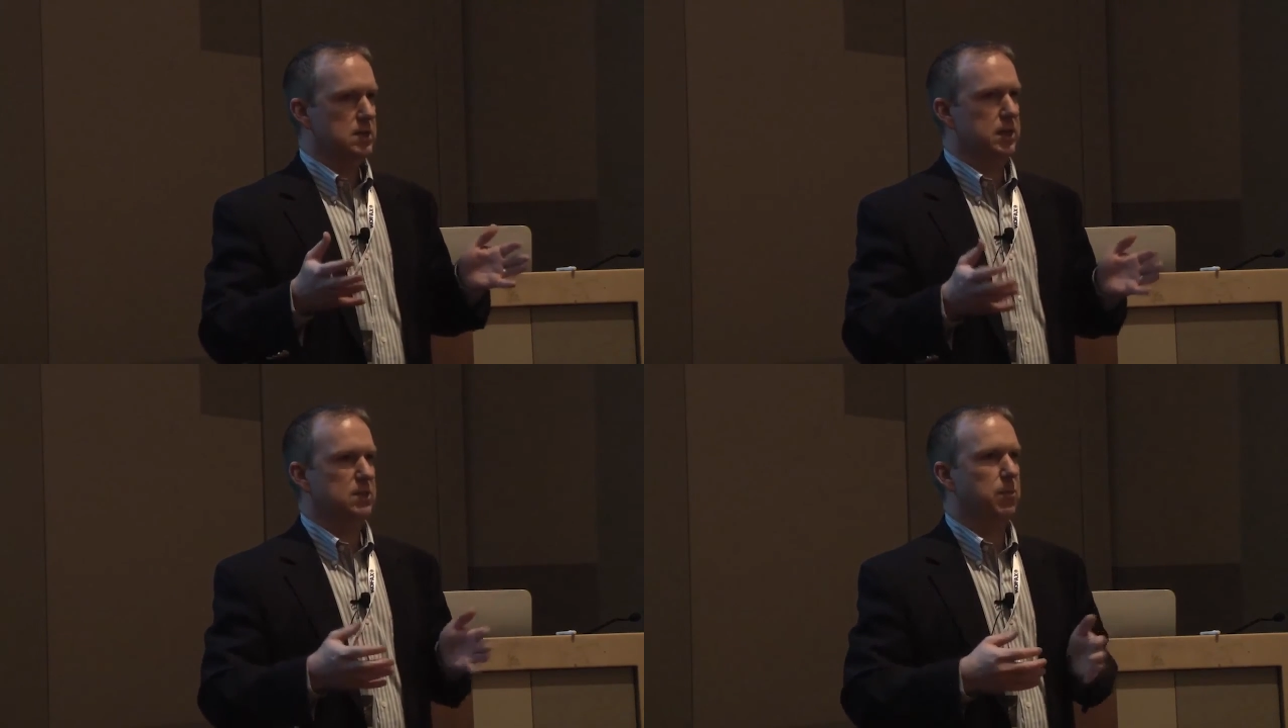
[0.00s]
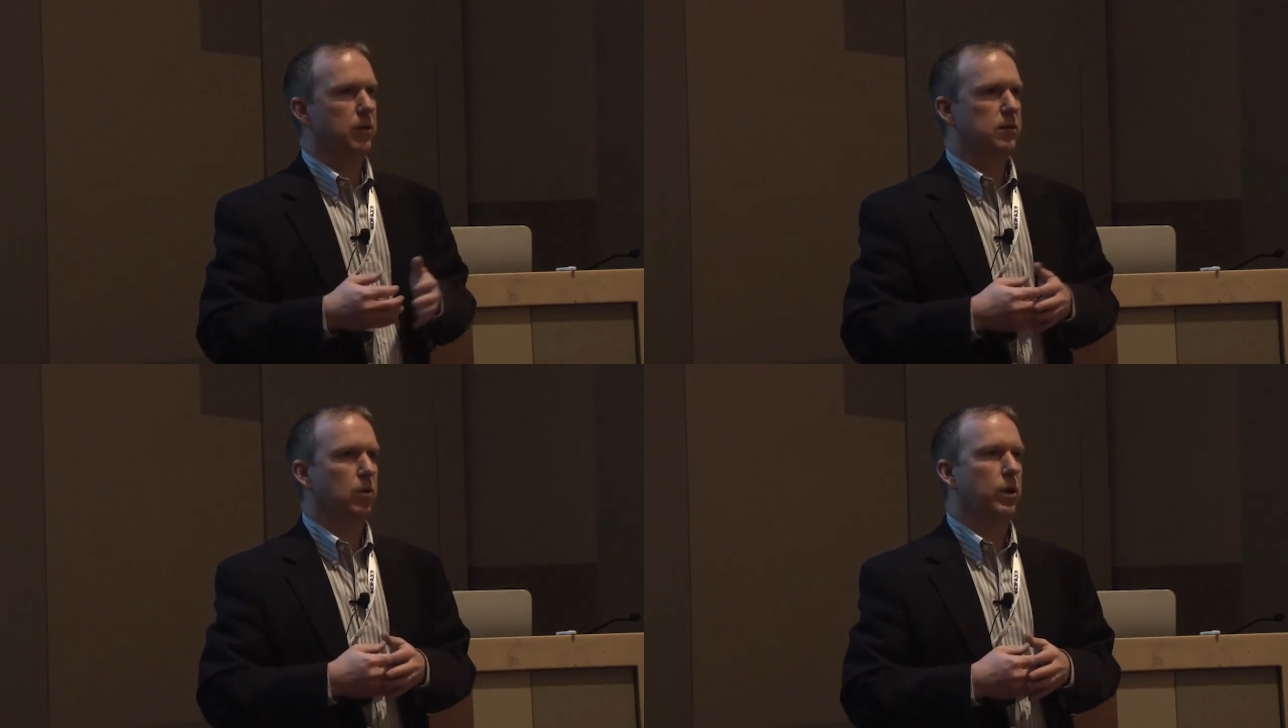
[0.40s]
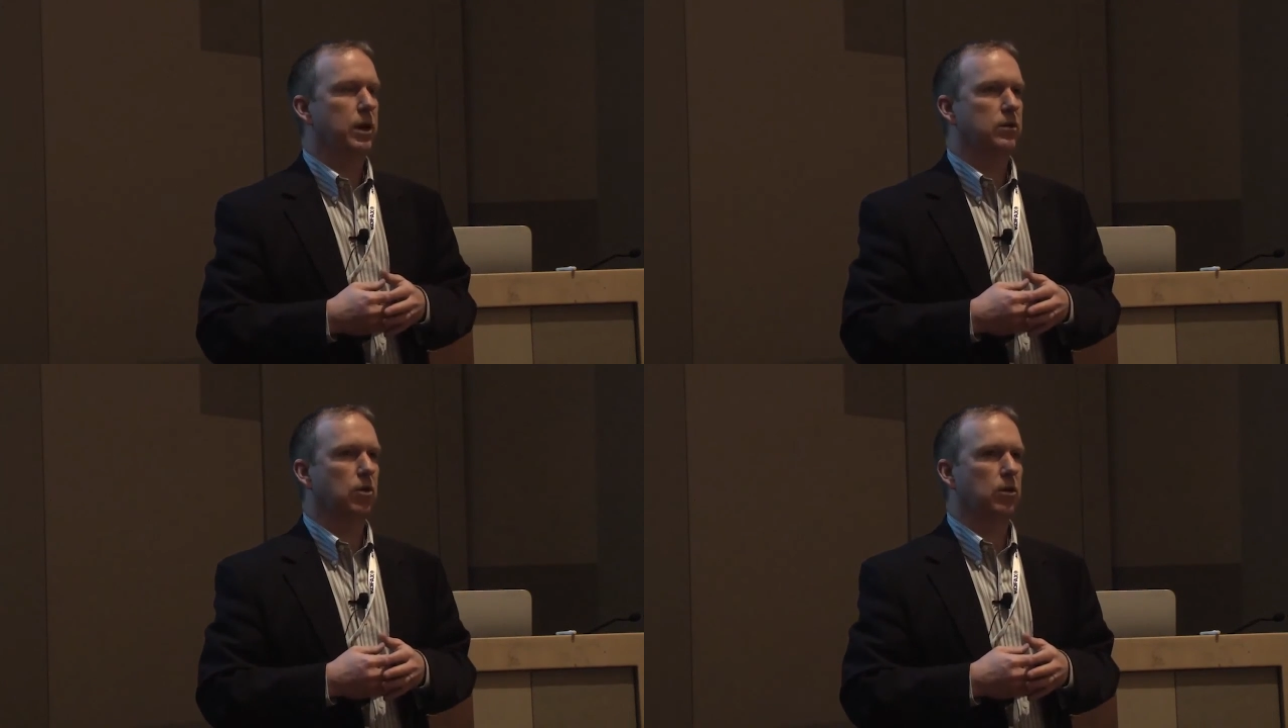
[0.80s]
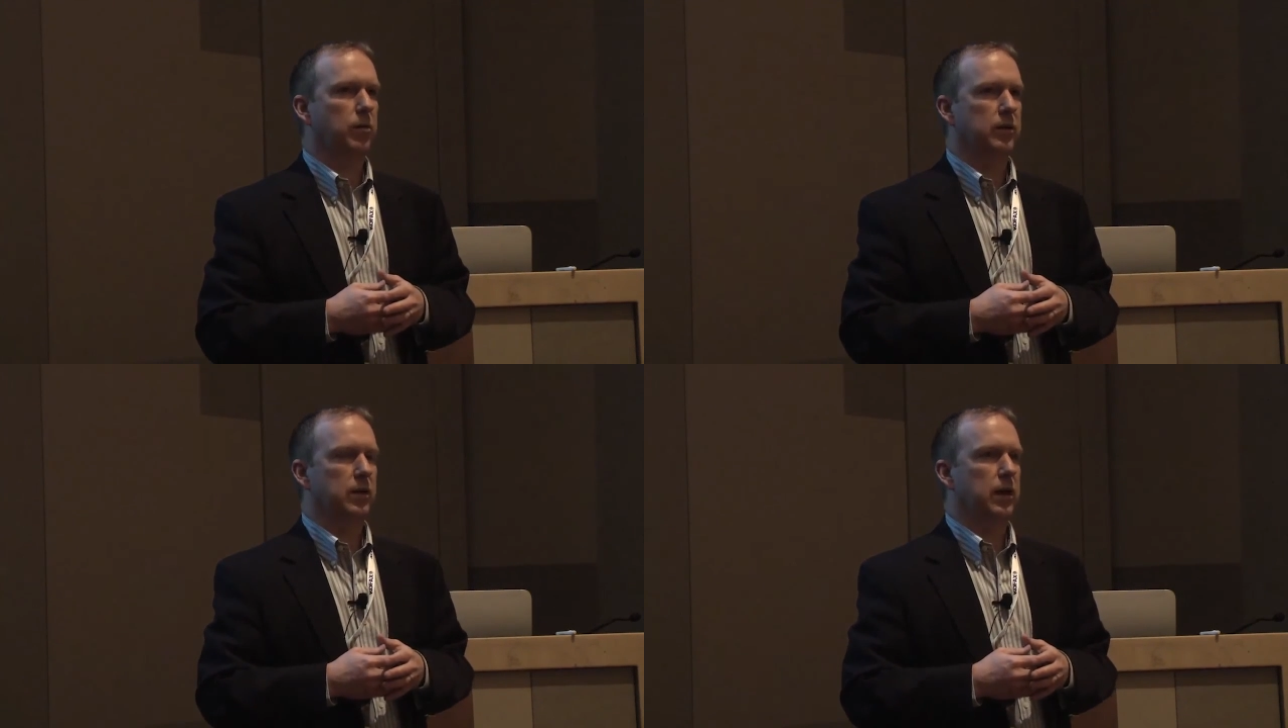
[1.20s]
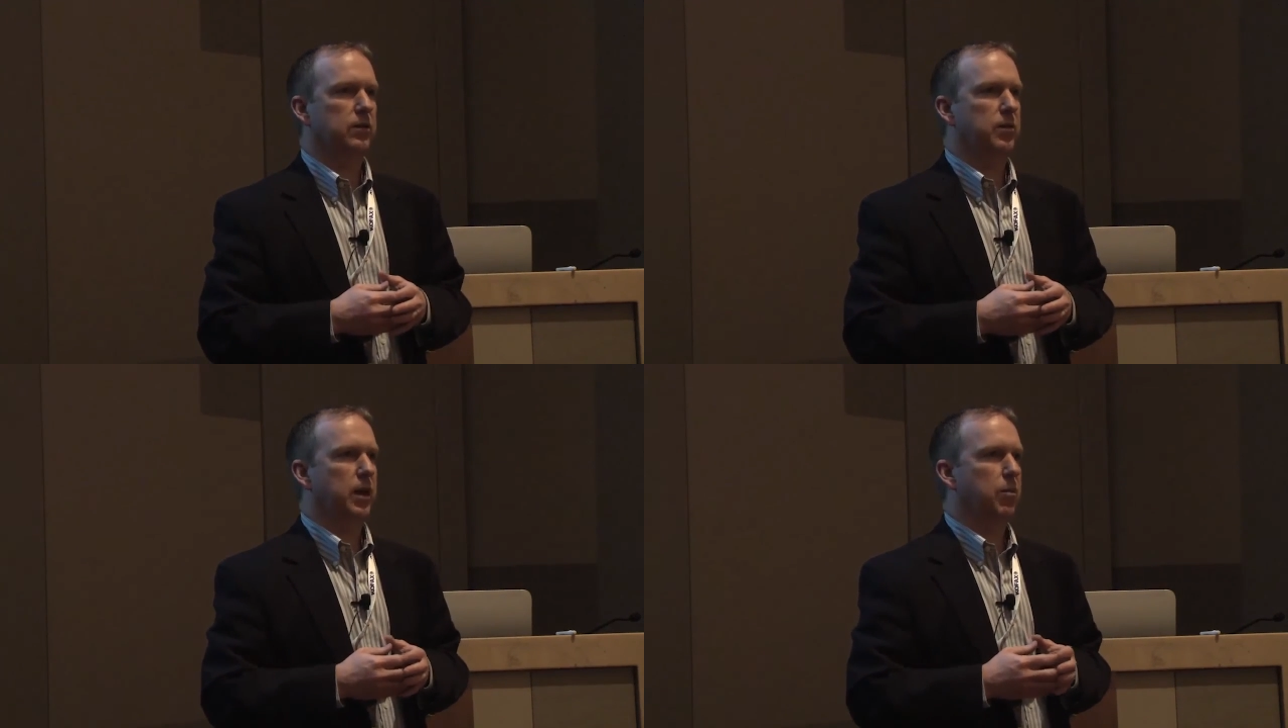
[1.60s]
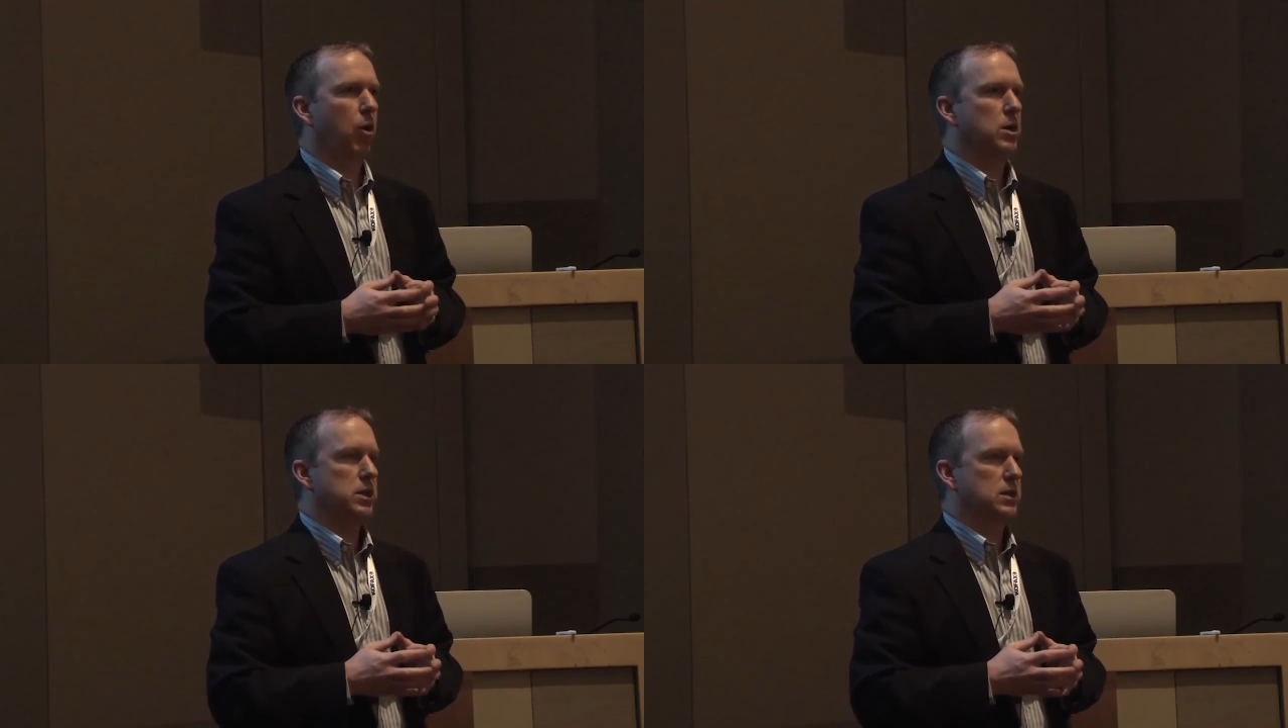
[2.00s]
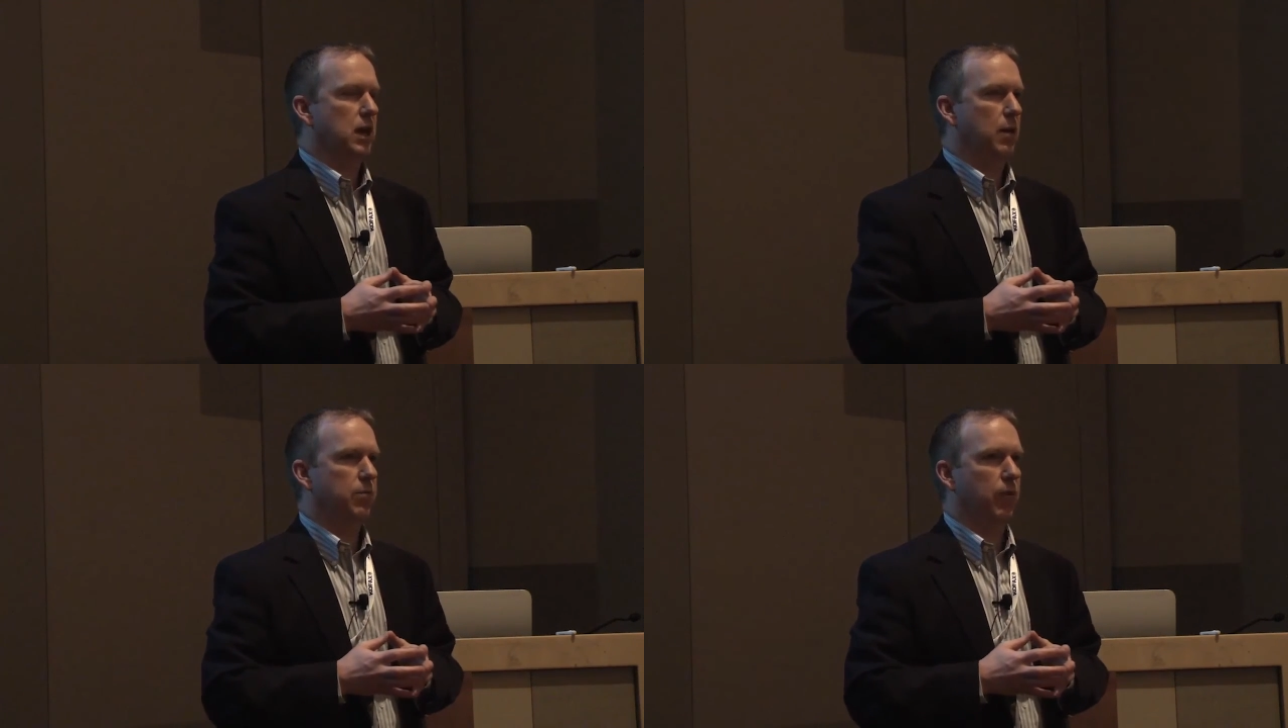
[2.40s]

six months that we had told them as an estimated project time